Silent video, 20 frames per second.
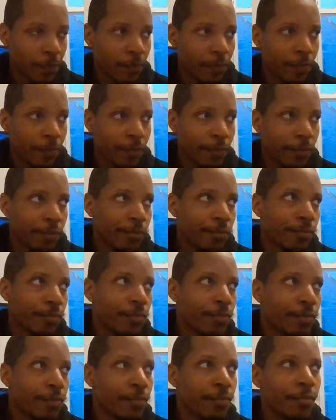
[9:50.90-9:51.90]

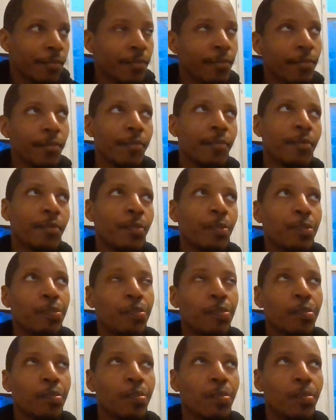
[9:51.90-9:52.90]

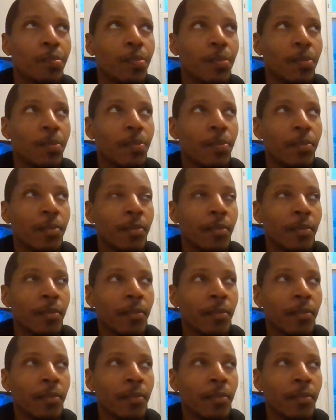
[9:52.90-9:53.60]
Nothing is said.